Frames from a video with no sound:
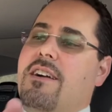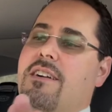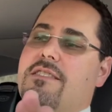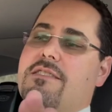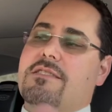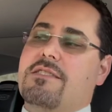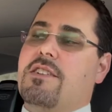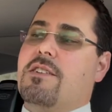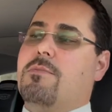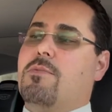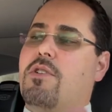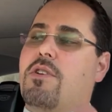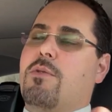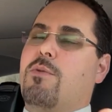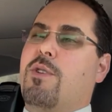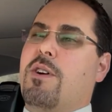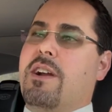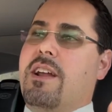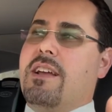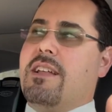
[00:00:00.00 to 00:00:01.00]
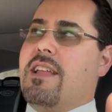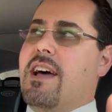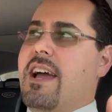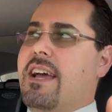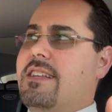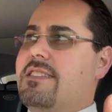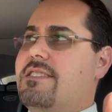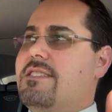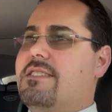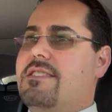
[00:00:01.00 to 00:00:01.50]
no more warning
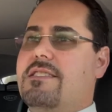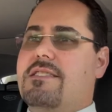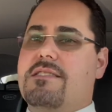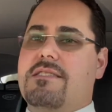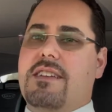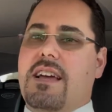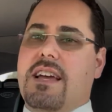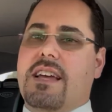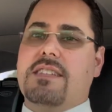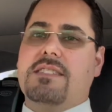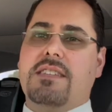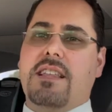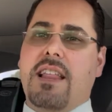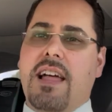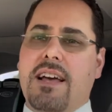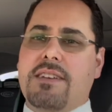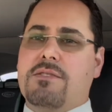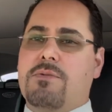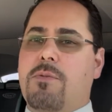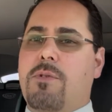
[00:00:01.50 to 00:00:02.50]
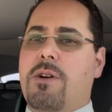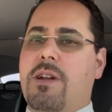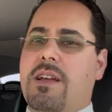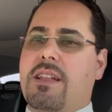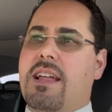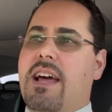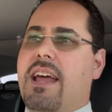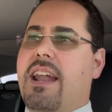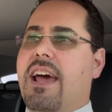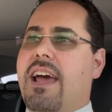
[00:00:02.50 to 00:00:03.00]
lights. I guess the last warning
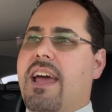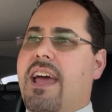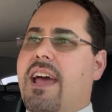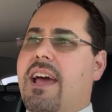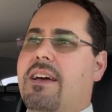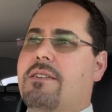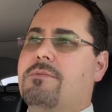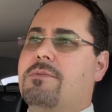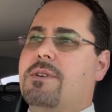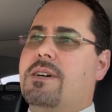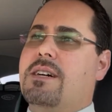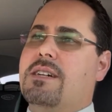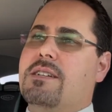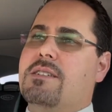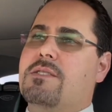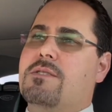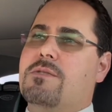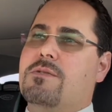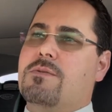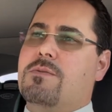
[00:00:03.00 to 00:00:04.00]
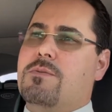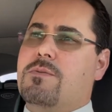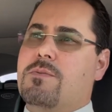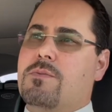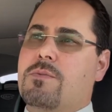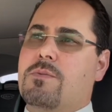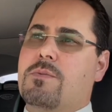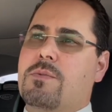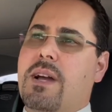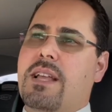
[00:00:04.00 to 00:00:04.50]
light I had was
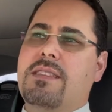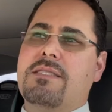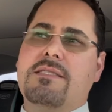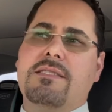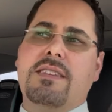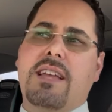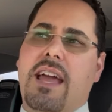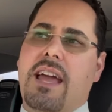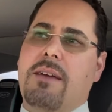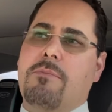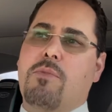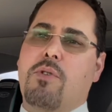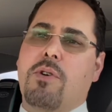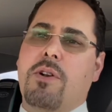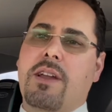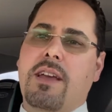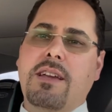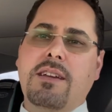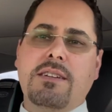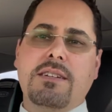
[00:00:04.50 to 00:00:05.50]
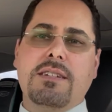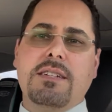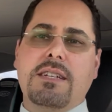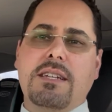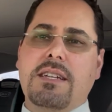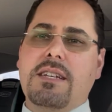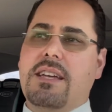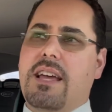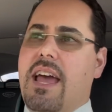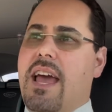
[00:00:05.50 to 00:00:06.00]
Wednesday morning,
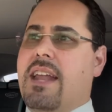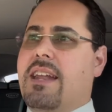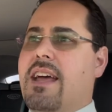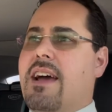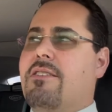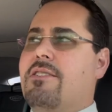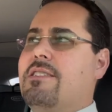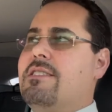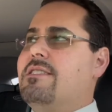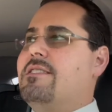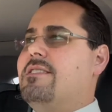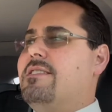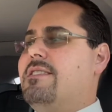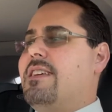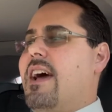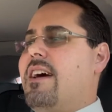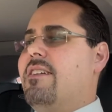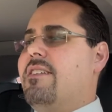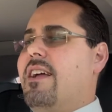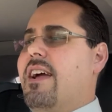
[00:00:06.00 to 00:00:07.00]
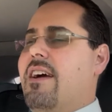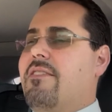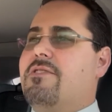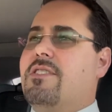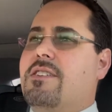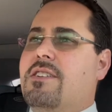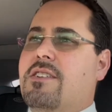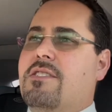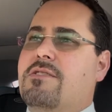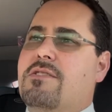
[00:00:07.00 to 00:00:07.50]
and now it's Saturday
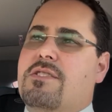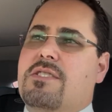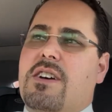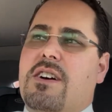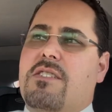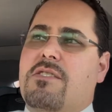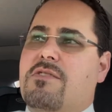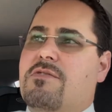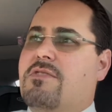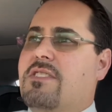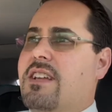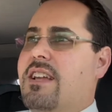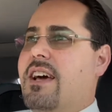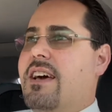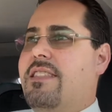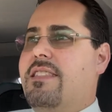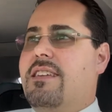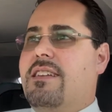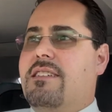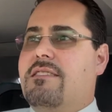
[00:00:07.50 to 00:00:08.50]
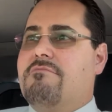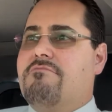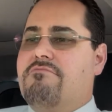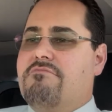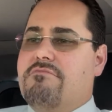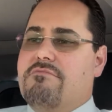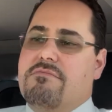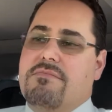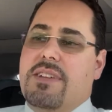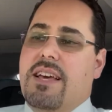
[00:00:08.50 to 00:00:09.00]
afternoon, so nothing
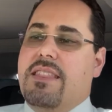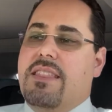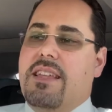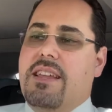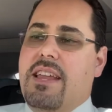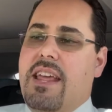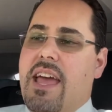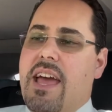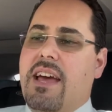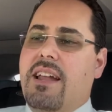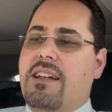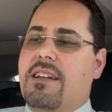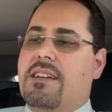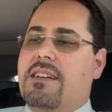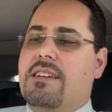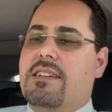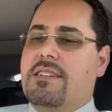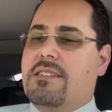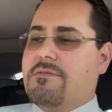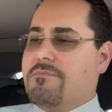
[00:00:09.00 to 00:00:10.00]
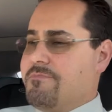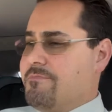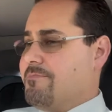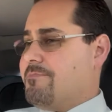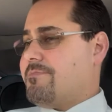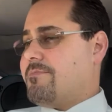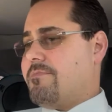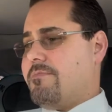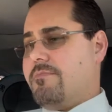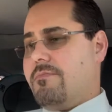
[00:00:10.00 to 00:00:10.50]
yet.
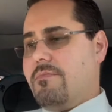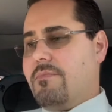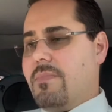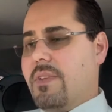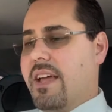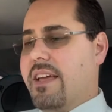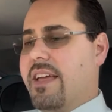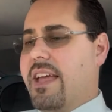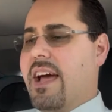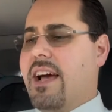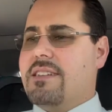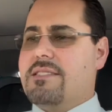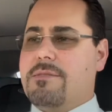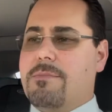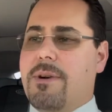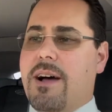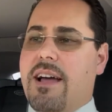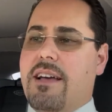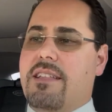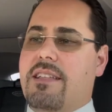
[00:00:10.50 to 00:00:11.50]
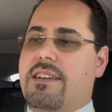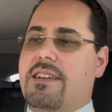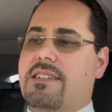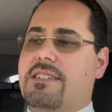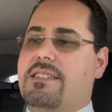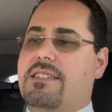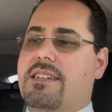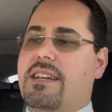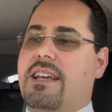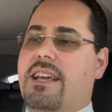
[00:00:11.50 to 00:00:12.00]
Gas
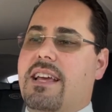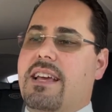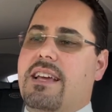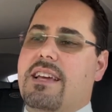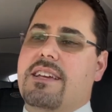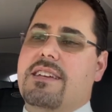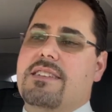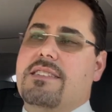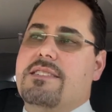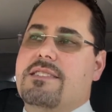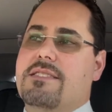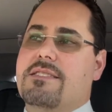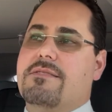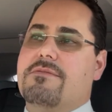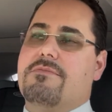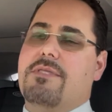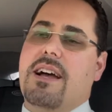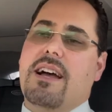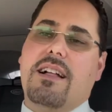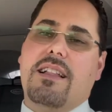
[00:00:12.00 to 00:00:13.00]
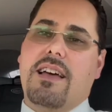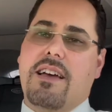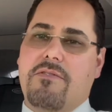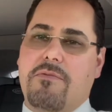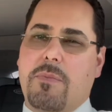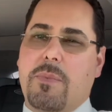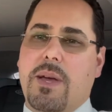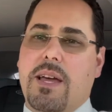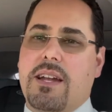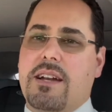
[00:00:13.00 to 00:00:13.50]
mileage is, well,
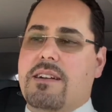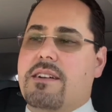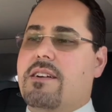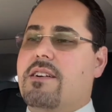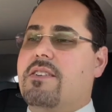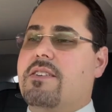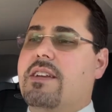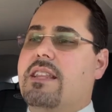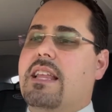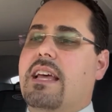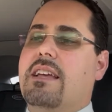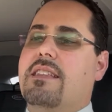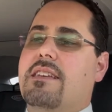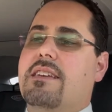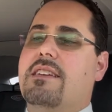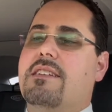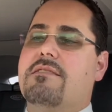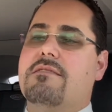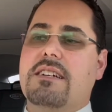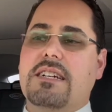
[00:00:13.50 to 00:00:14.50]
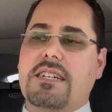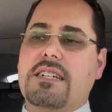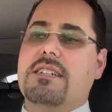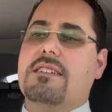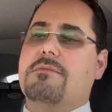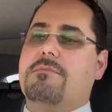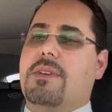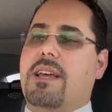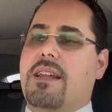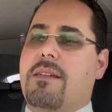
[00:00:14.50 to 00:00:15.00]
I've been in a hurry lately, getting